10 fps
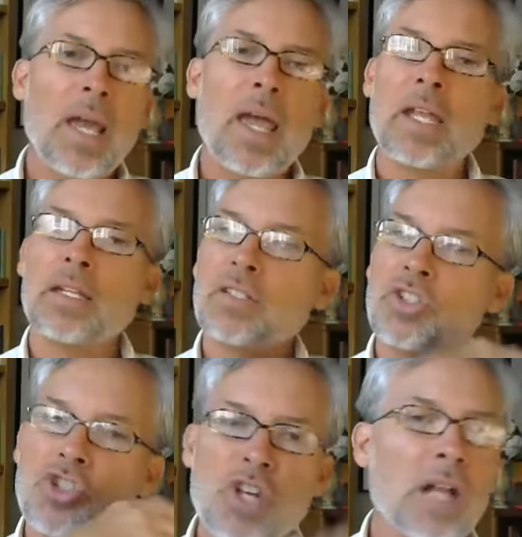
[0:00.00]
and
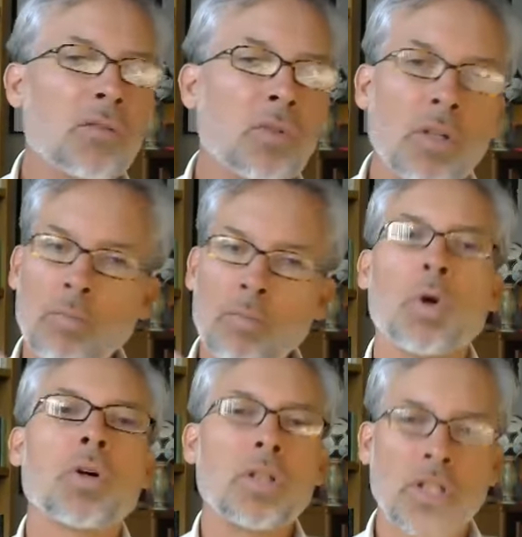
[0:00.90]
general
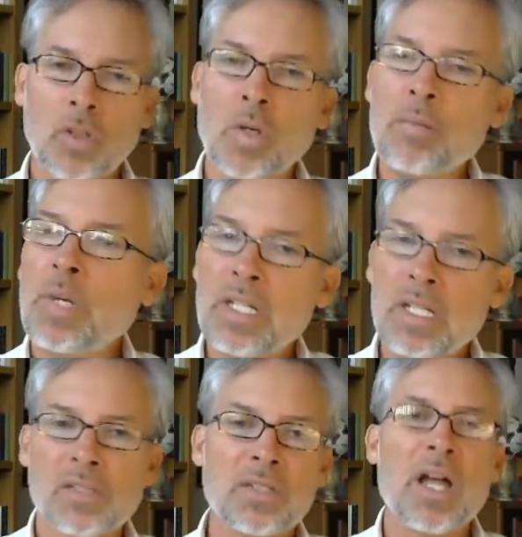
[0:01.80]
moral agreement
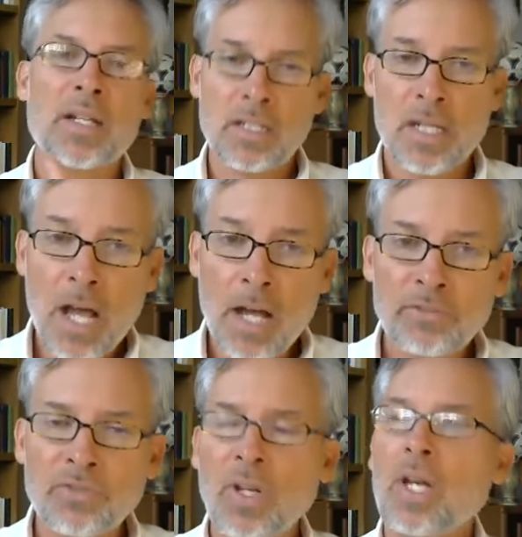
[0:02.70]
is not
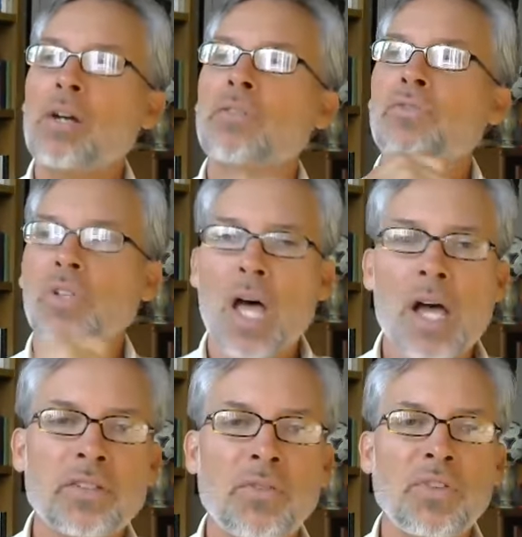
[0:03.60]
enough
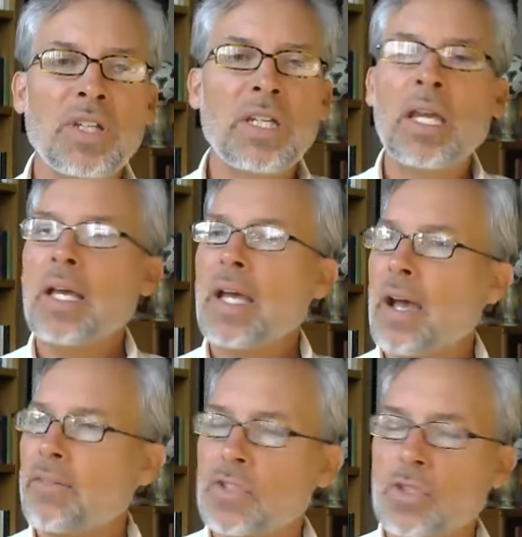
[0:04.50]
philosophy
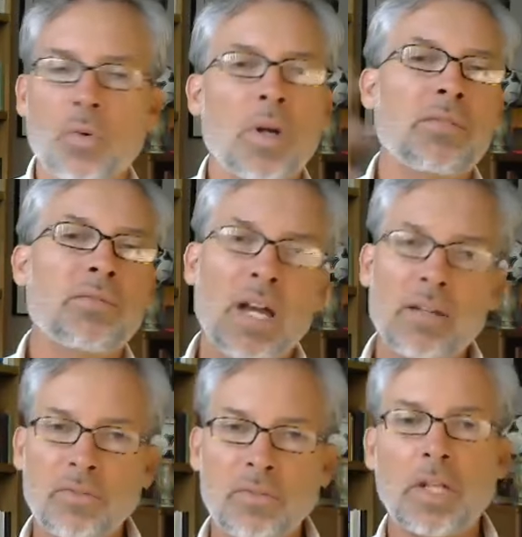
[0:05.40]
after
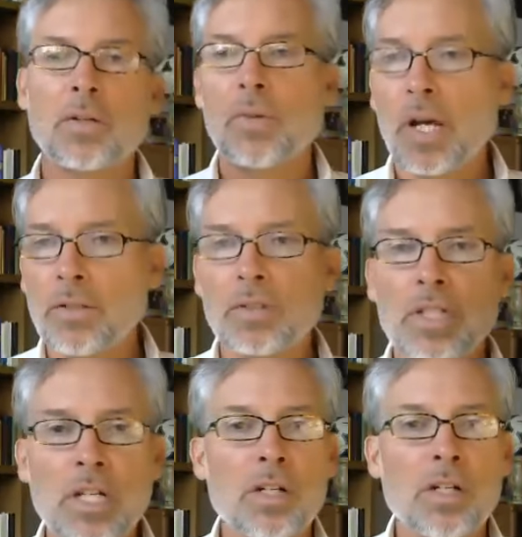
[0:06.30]
25, you know, 100
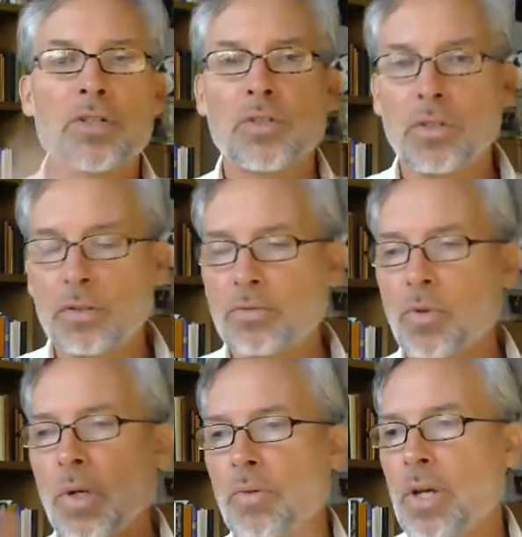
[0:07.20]
years or
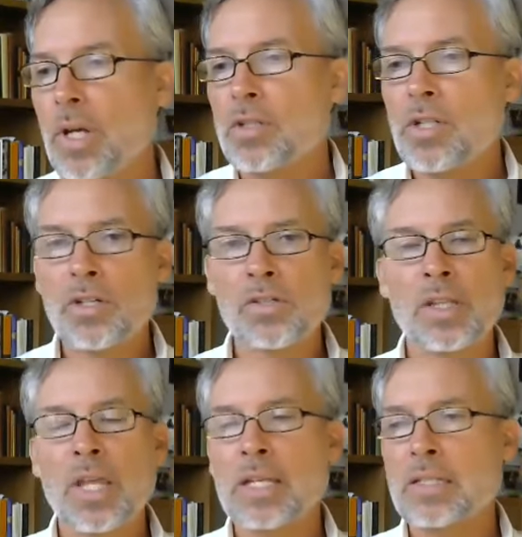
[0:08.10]
2300 years
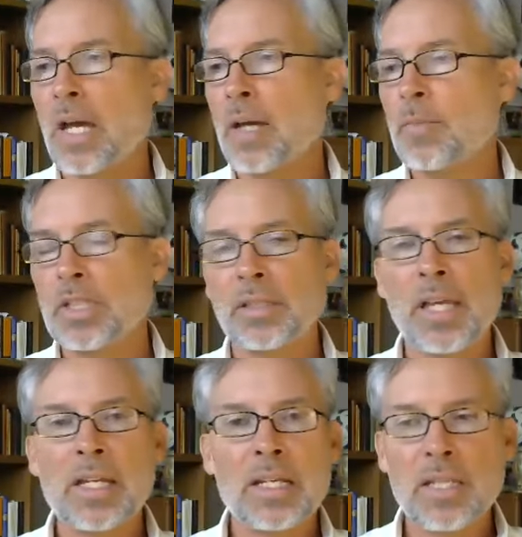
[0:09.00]
at that time in the
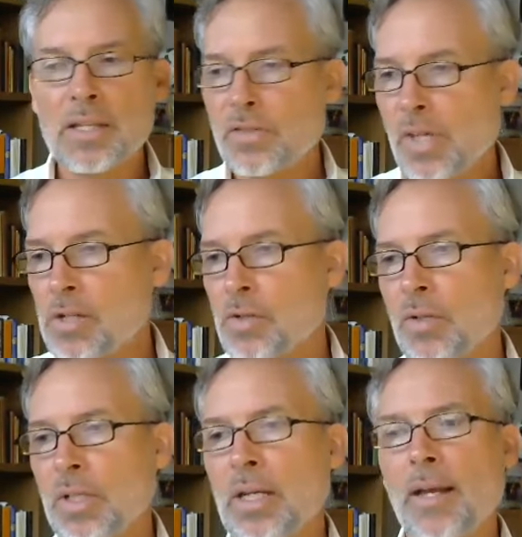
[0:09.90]
late 18th
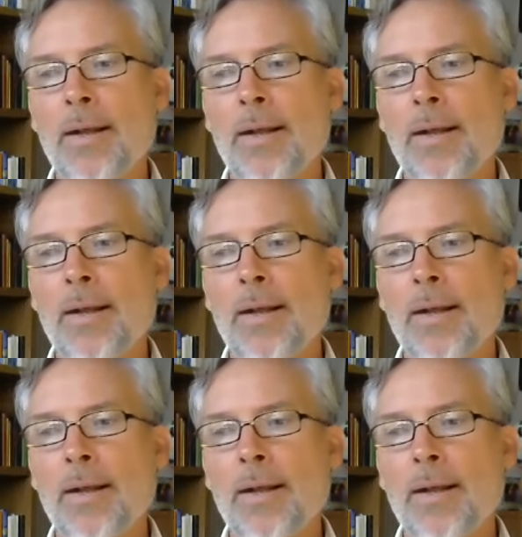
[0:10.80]
century.